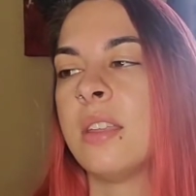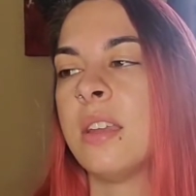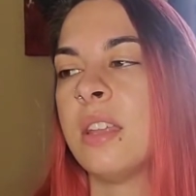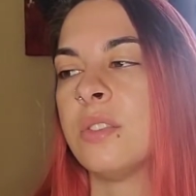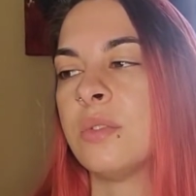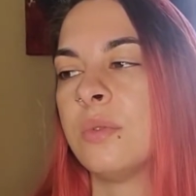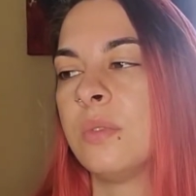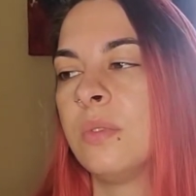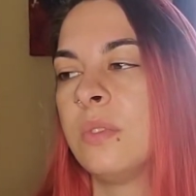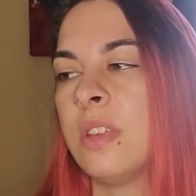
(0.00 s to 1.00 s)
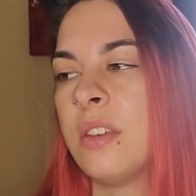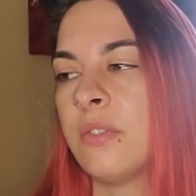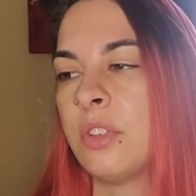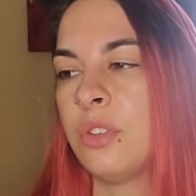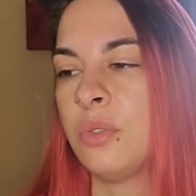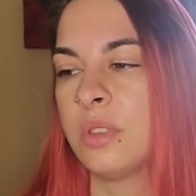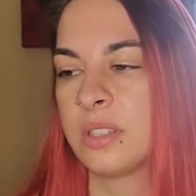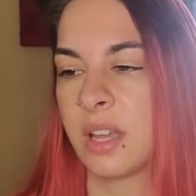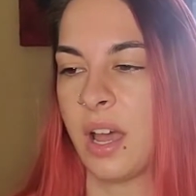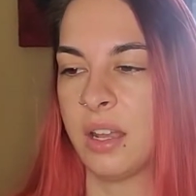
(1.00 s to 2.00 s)
it's giving you
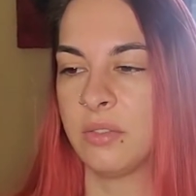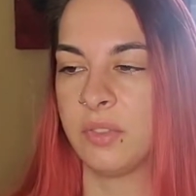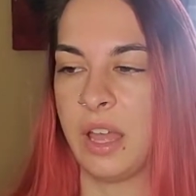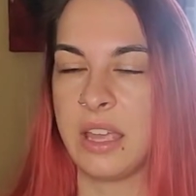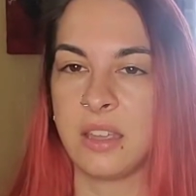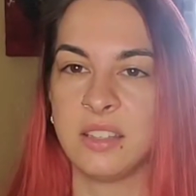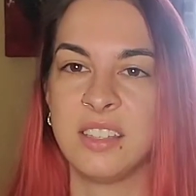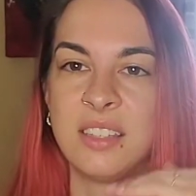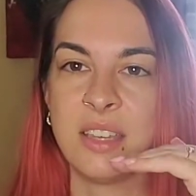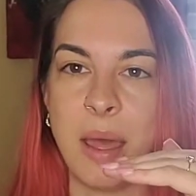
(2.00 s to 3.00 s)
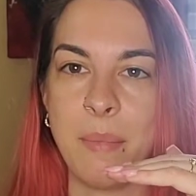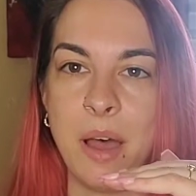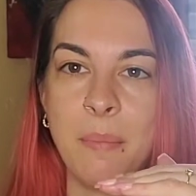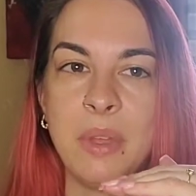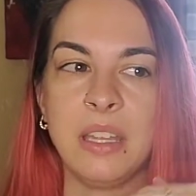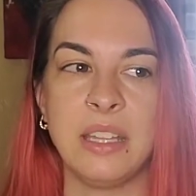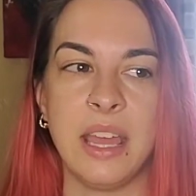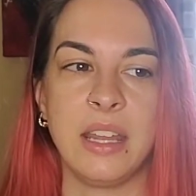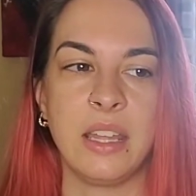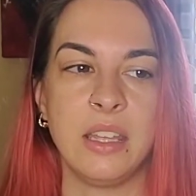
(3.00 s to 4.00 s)
this kind of like step up and
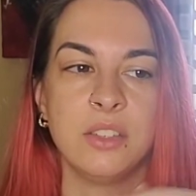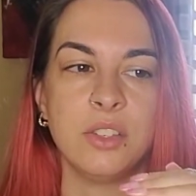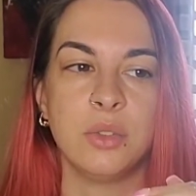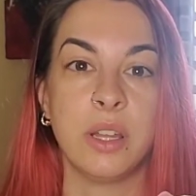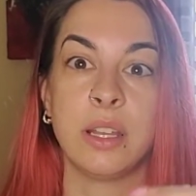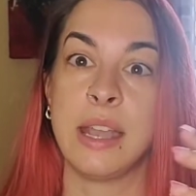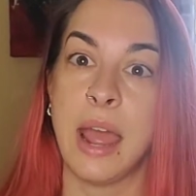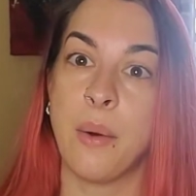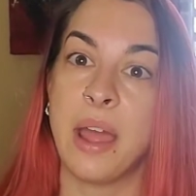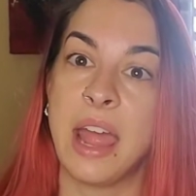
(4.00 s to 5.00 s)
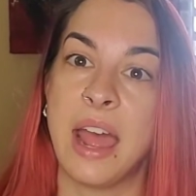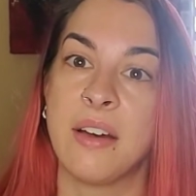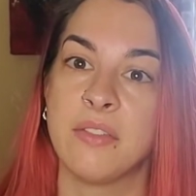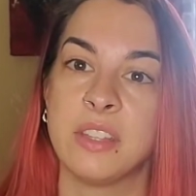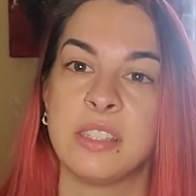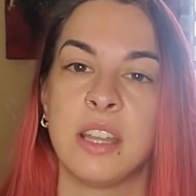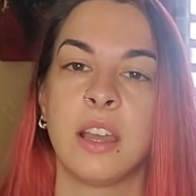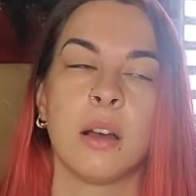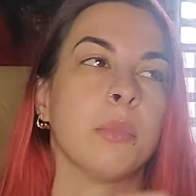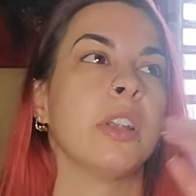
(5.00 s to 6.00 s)
getting into like, now I have this
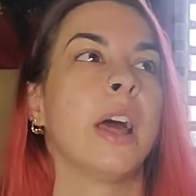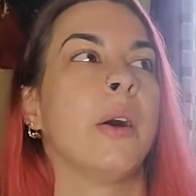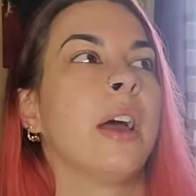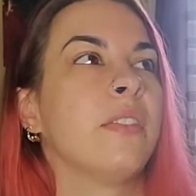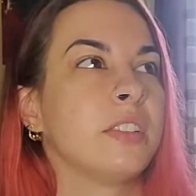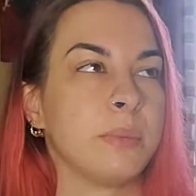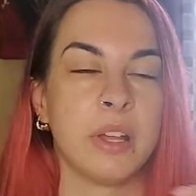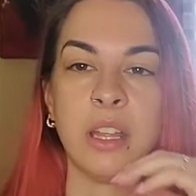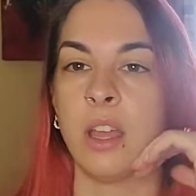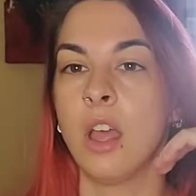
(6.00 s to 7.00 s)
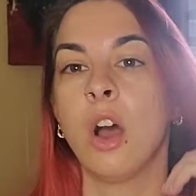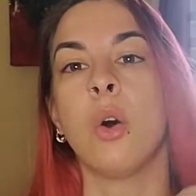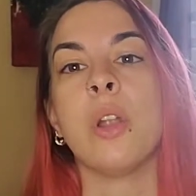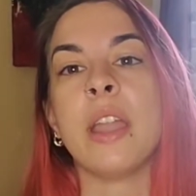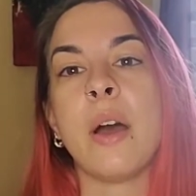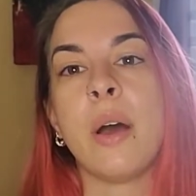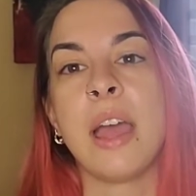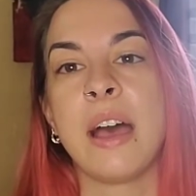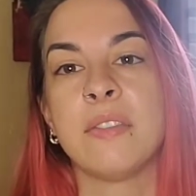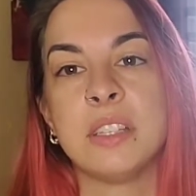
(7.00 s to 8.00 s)
income, or now I have this money, or now I
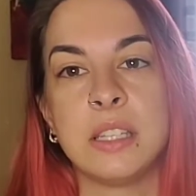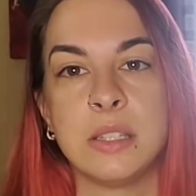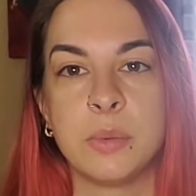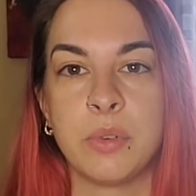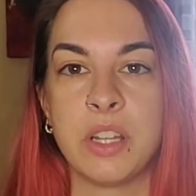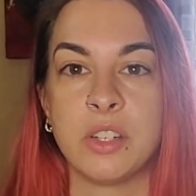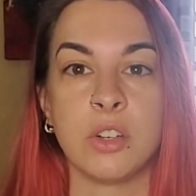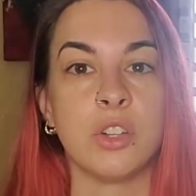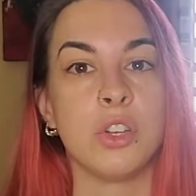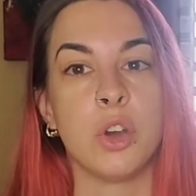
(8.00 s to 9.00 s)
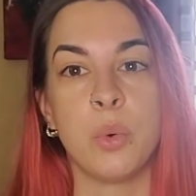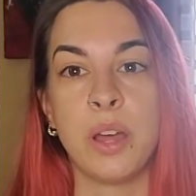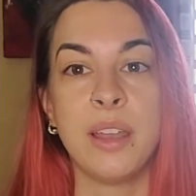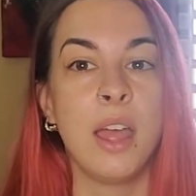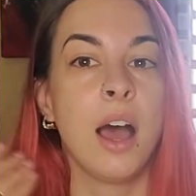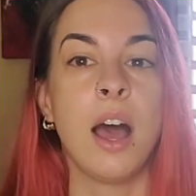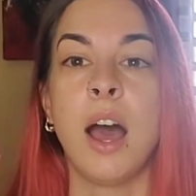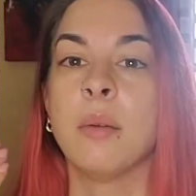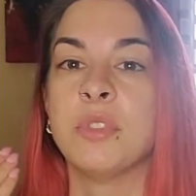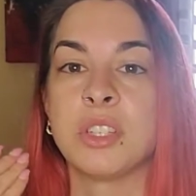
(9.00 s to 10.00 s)
have this inspiration, or you know what,
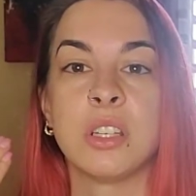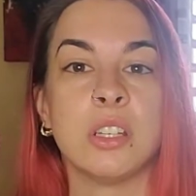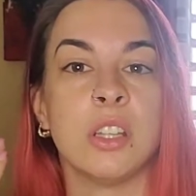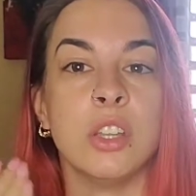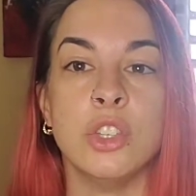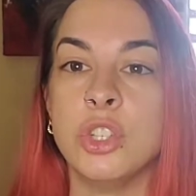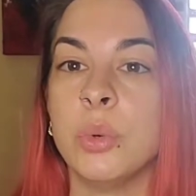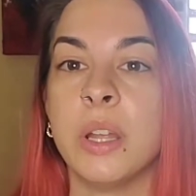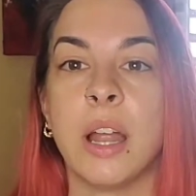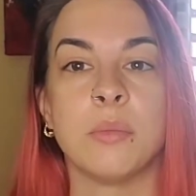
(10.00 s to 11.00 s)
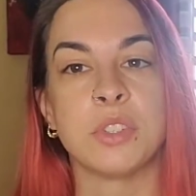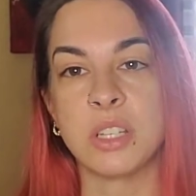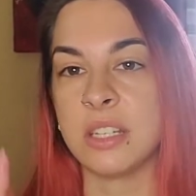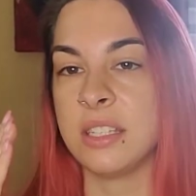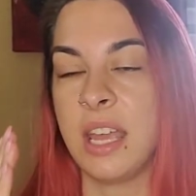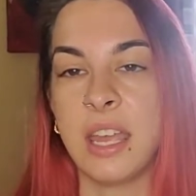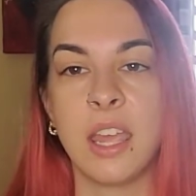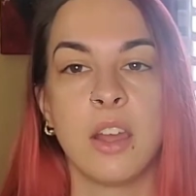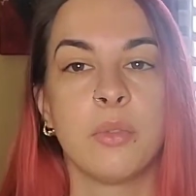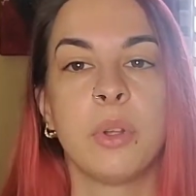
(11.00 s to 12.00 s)
I'm just gonna do it. I'm just gonna take
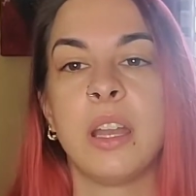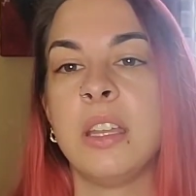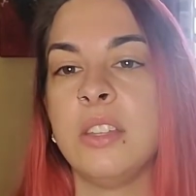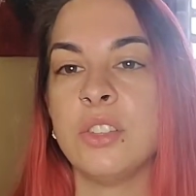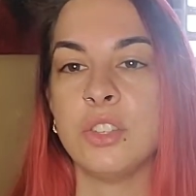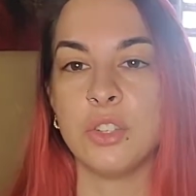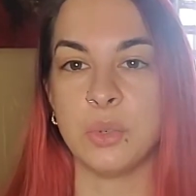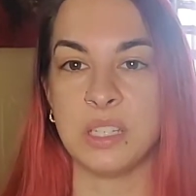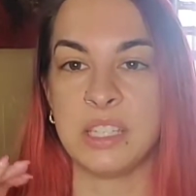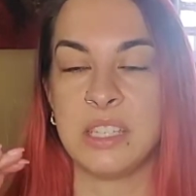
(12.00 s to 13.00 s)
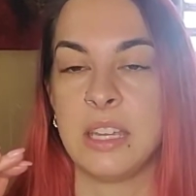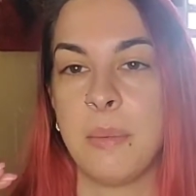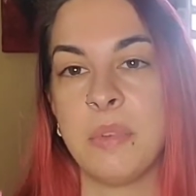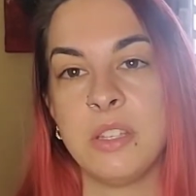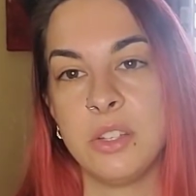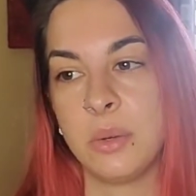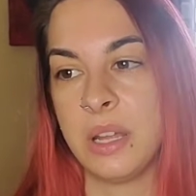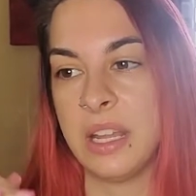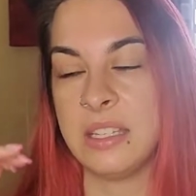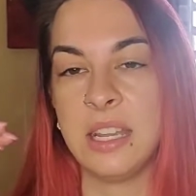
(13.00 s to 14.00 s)
care of what I need to do and step into
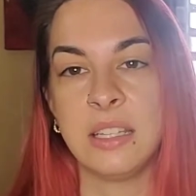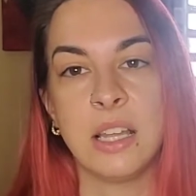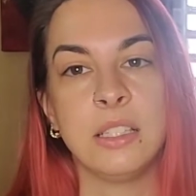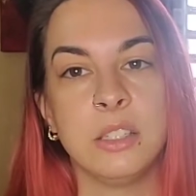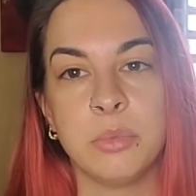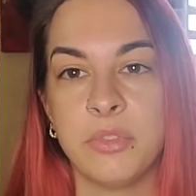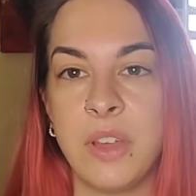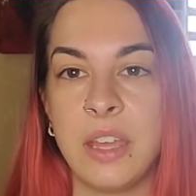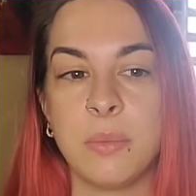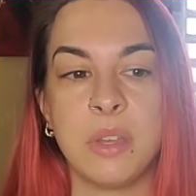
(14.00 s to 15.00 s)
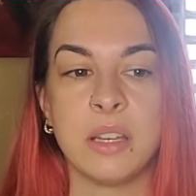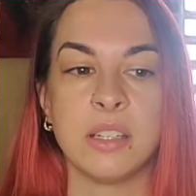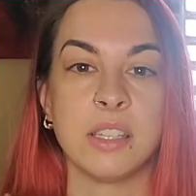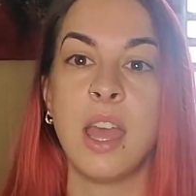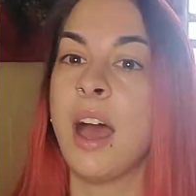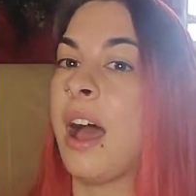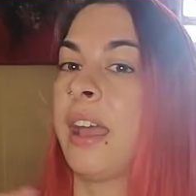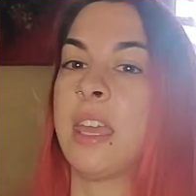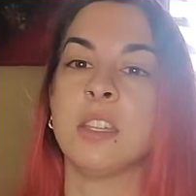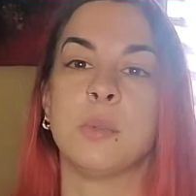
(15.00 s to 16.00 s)
it and take that leap of faith, because I
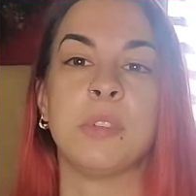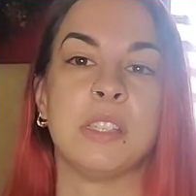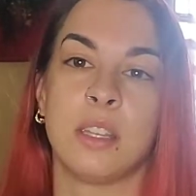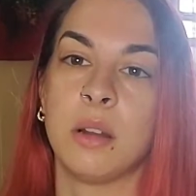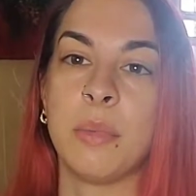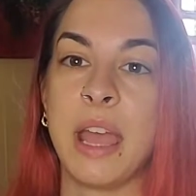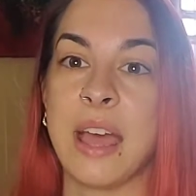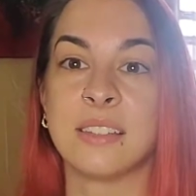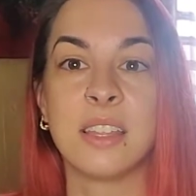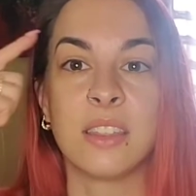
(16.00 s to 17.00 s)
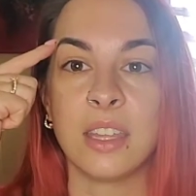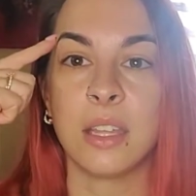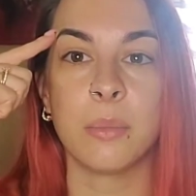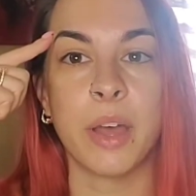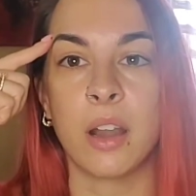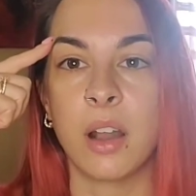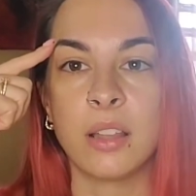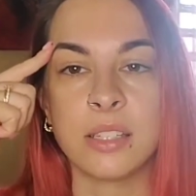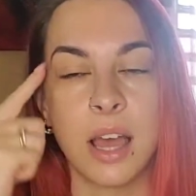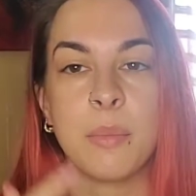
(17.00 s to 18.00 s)
can't just be sitting on my ass thinking about it
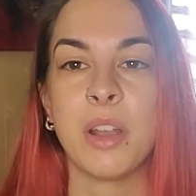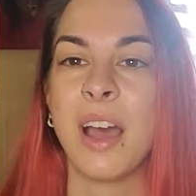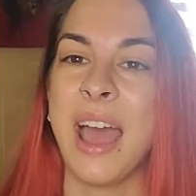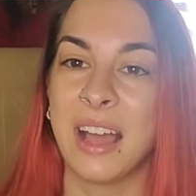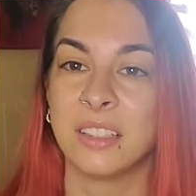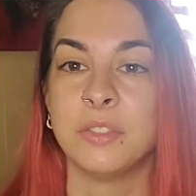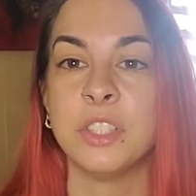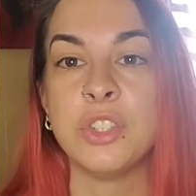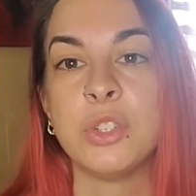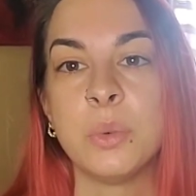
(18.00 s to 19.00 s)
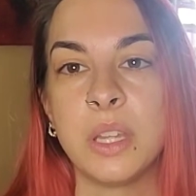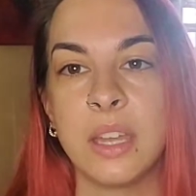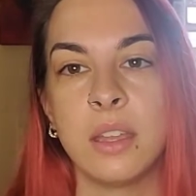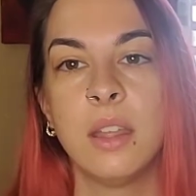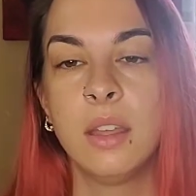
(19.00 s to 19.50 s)
all the time and not actively doing it.